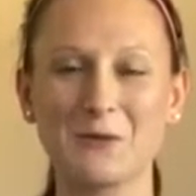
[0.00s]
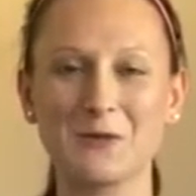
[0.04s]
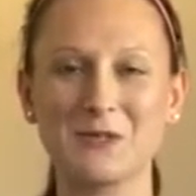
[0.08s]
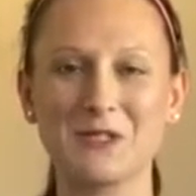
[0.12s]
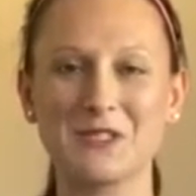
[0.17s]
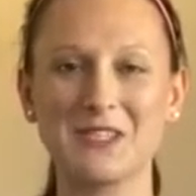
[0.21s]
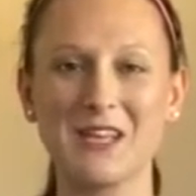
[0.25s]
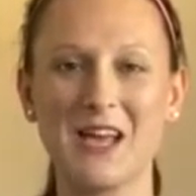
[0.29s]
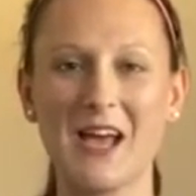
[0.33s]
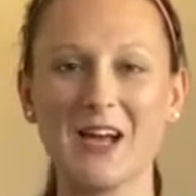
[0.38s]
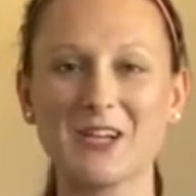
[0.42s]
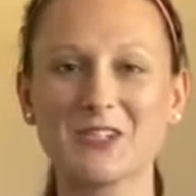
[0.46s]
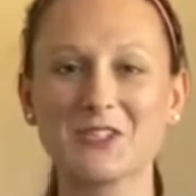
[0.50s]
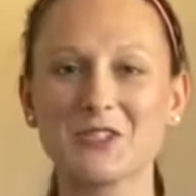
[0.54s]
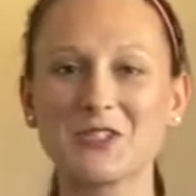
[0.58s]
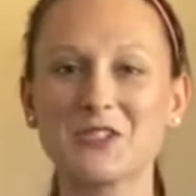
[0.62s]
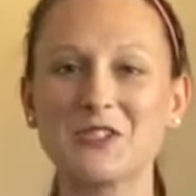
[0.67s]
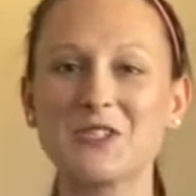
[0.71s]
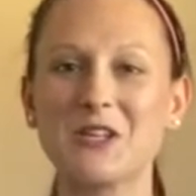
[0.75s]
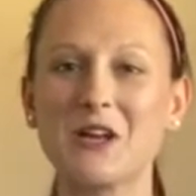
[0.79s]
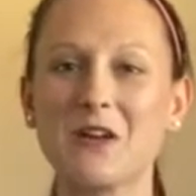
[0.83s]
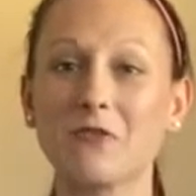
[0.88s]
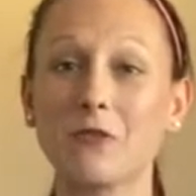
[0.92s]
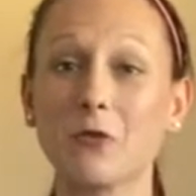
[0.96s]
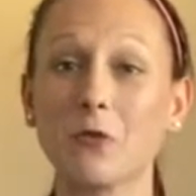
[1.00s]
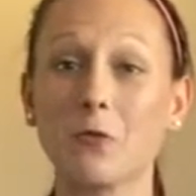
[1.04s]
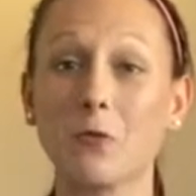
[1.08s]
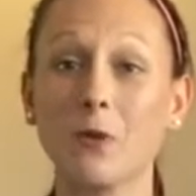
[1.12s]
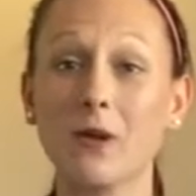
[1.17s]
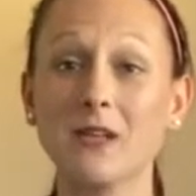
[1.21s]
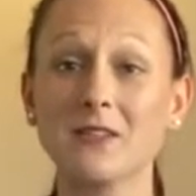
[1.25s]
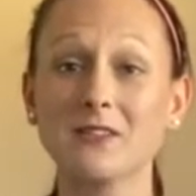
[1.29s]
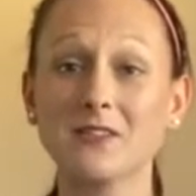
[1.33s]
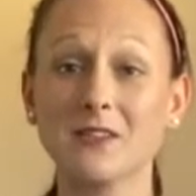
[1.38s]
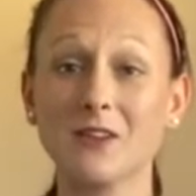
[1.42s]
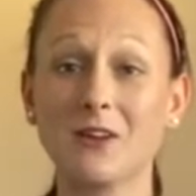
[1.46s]
It was actually several
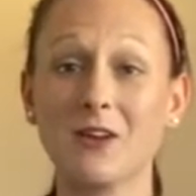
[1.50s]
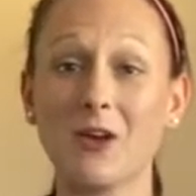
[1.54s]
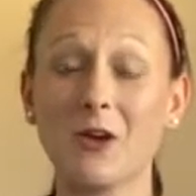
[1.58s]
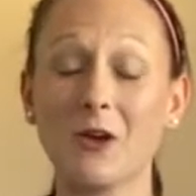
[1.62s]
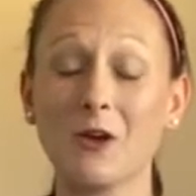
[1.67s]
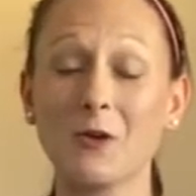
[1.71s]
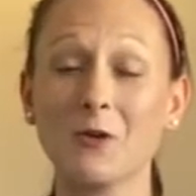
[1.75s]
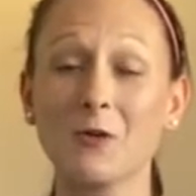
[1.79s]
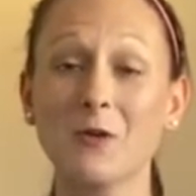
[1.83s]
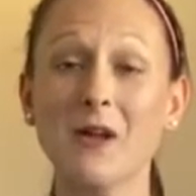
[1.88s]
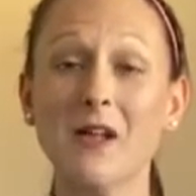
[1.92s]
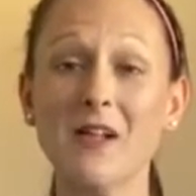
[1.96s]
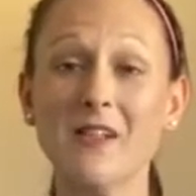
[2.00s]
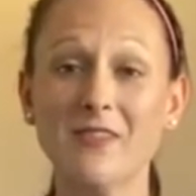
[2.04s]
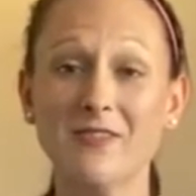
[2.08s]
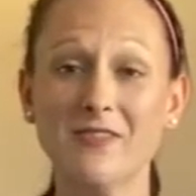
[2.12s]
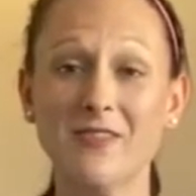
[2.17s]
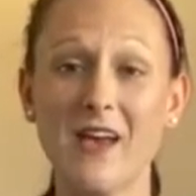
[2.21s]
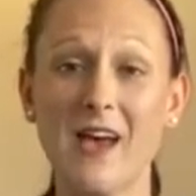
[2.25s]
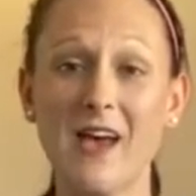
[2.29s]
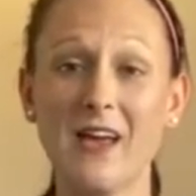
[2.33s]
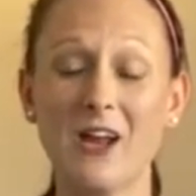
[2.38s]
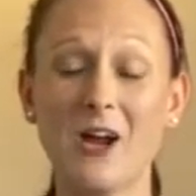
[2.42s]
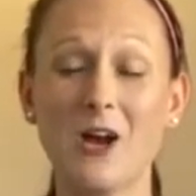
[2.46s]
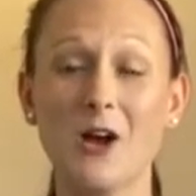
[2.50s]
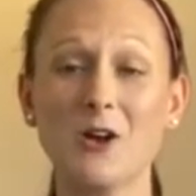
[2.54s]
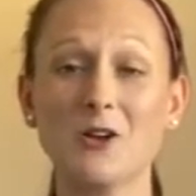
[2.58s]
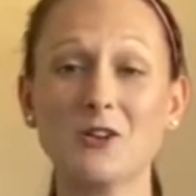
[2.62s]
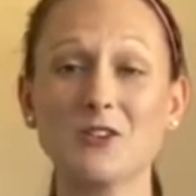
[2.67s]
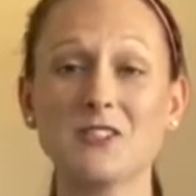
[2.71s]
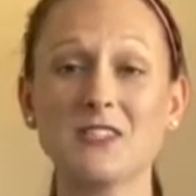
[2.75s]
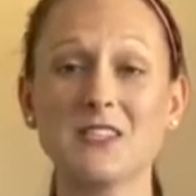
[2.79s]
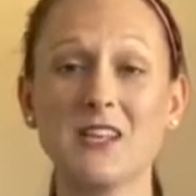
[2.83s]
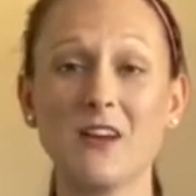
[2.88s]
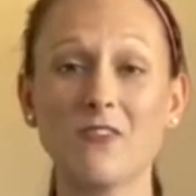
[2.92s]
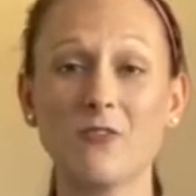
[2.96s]
weeks ago that I
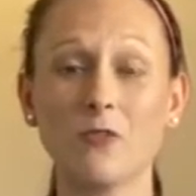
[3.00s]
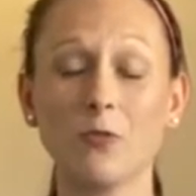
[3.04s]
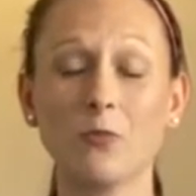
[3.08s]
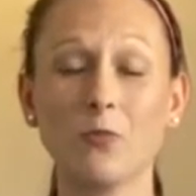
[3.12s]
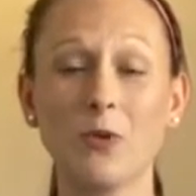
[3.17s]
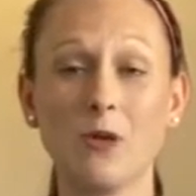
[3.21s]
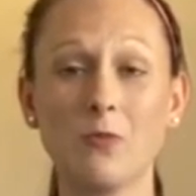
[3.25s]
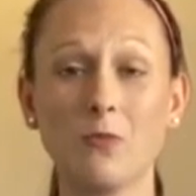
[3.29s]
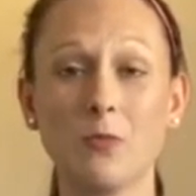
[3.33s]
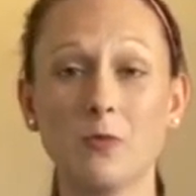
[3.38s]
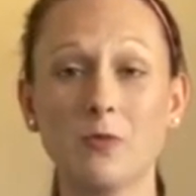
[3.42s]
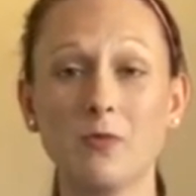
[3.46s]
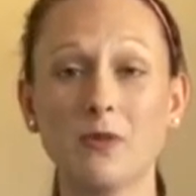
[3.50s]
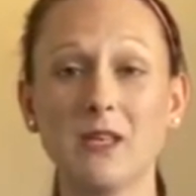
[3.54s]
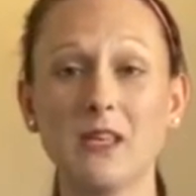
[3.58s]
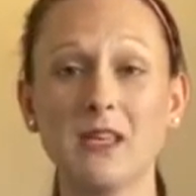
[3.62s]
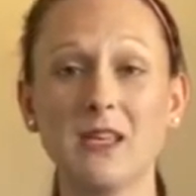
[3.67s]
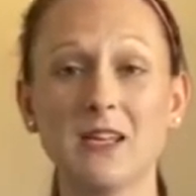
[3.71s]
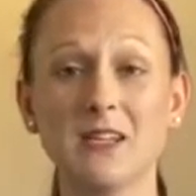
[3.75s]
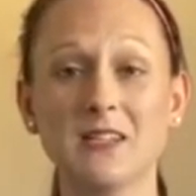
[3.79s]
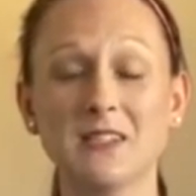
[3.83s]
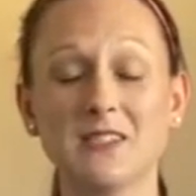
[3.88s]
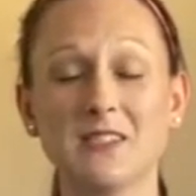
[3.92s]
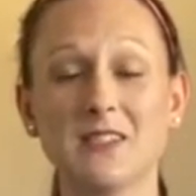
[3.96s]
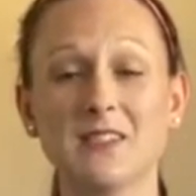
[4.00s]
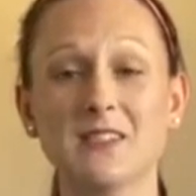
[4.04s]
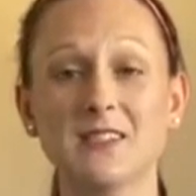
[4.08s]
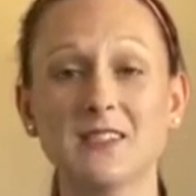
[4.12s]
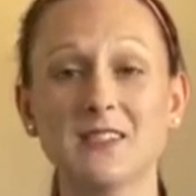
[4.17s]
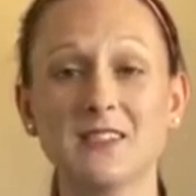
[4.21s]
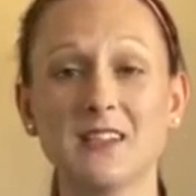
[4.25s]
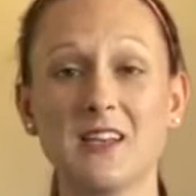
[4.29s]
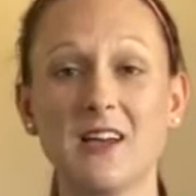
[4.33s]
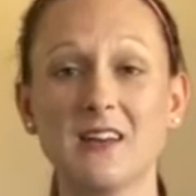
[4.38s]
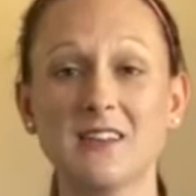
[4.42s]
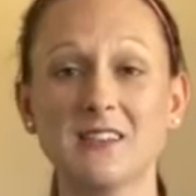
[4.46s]
heard several people begin to
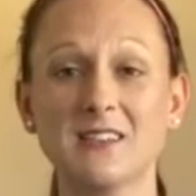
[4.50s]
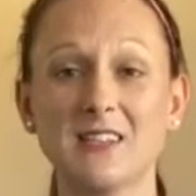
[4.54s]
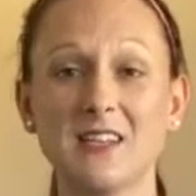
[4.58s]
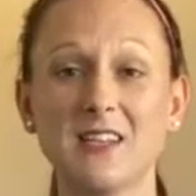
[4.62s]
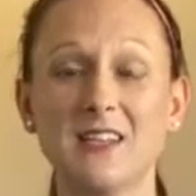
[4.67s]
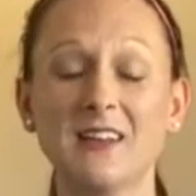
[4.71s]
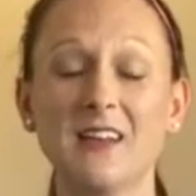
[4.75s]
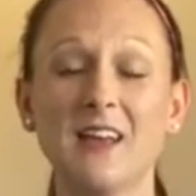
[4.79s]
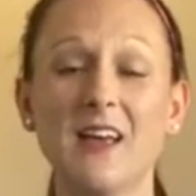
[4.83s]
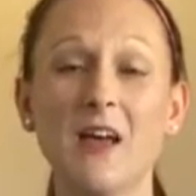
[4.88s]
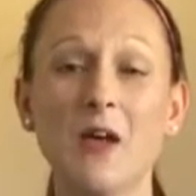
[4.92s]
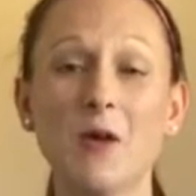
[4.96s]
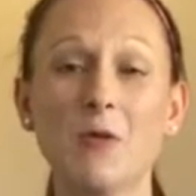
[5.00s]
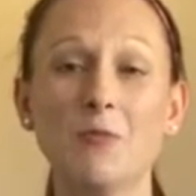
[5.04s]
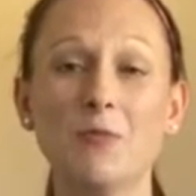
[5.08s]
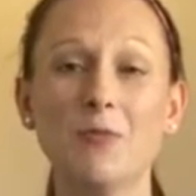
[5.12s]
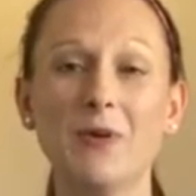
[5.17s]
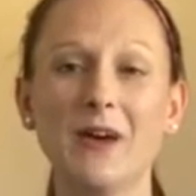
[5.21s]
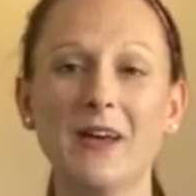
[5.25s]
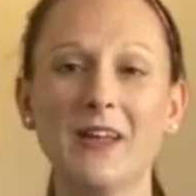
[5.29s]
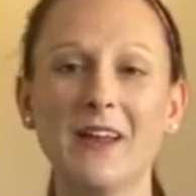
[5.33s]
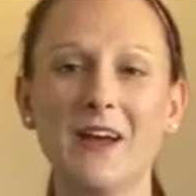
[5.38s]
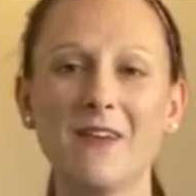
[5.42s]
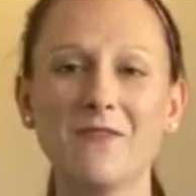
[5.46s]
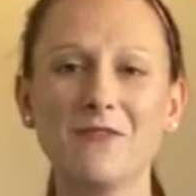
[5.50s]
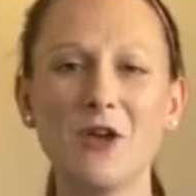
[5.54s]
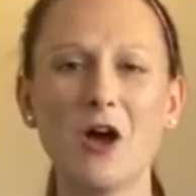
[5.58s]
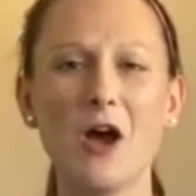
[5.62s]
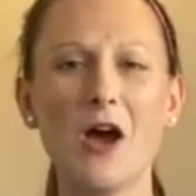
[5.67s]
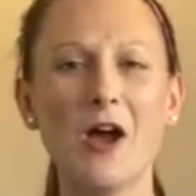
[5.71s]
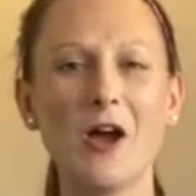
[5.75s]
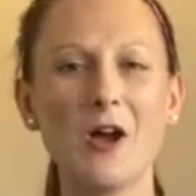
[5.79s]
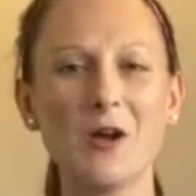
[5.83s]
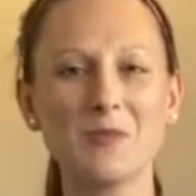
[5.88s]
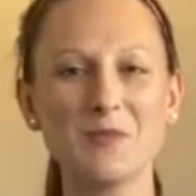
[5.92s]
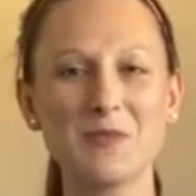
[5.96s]
discuss it, but I've
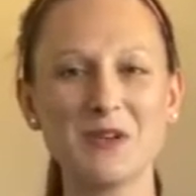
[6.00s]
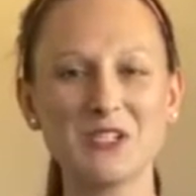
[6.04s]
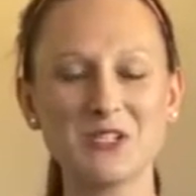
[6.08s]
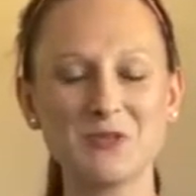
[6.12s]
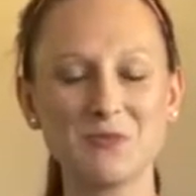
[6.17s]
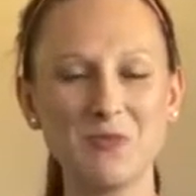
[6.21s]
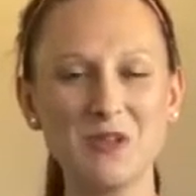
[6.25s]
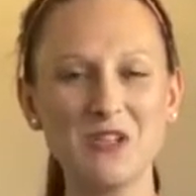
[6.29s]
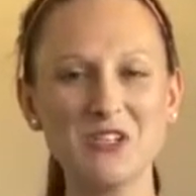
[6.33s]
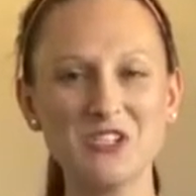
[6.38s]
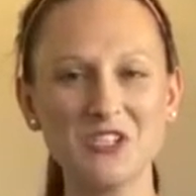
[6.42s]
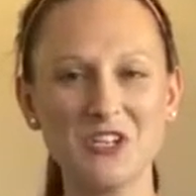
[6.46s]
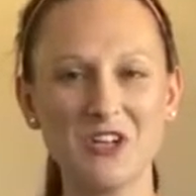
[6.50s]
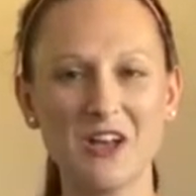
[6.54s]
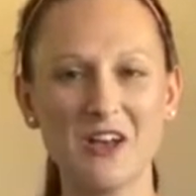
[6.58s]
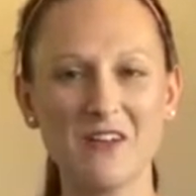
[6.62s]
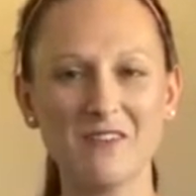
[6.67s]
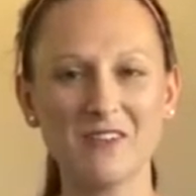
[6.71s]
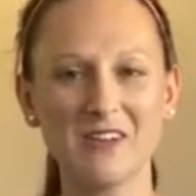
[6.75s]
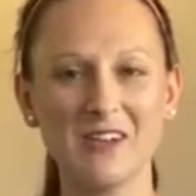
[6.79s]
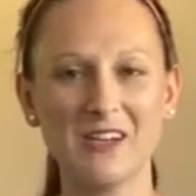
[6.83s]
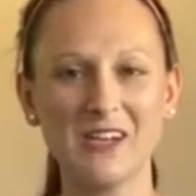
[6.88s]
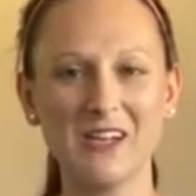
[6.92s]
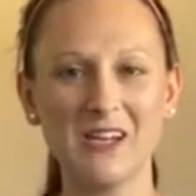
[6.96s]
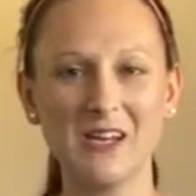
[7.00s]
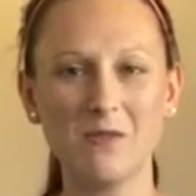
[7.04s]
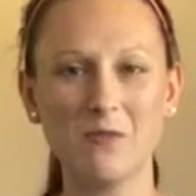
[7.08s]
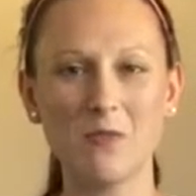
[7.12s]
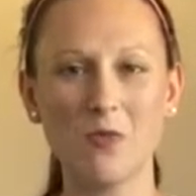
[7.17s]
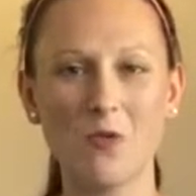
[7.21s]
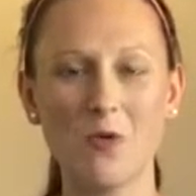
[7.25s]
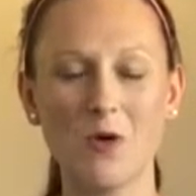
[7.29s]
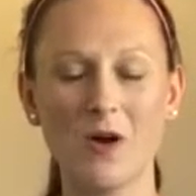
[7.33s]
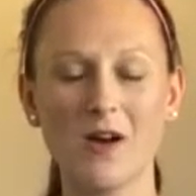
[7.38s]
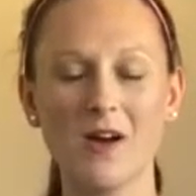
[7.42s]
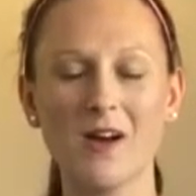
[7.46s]
not heard much mention of it
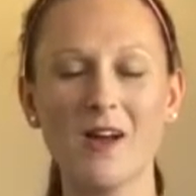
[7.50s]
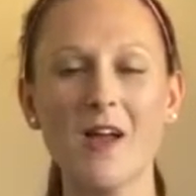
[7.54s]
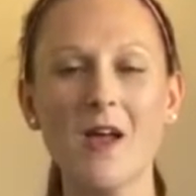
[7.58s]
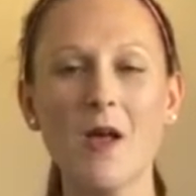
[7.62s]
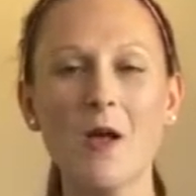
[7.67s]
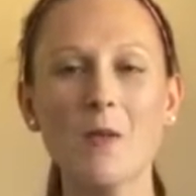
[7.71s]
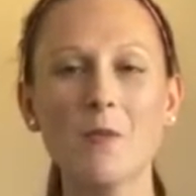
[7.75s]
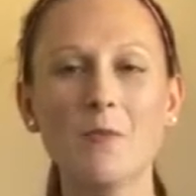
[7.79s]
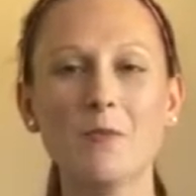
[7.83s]
anymore.